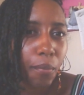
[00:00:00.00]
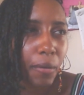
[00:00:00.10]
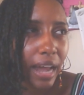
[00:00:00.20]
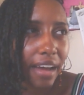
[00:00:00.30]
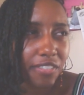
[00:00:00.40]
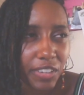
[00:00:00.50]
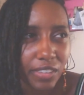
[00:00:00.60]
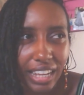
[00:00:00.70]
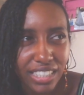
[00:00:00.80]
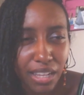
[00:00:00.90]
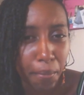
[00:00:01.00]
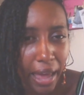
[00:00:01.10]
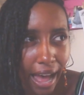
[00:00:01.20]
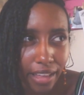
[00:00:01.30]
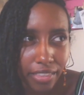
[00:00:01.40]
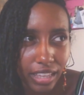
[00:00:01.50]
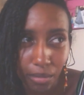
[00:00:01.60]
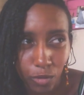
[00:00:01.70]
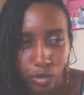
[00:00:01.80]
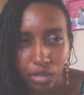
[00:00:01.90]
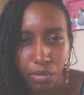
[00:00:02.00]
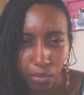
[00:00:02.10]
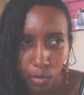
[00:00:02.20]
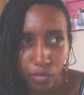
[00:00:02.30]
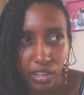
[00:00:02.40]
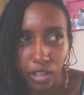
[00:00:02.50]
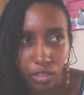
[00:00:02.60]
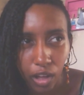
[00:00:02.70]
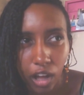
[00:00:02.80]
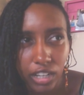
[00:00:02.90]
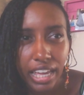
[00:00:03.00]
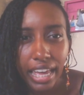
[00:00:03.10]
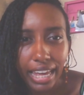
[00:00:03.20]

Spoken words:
But I feel that's the path that I'm going to be moving along.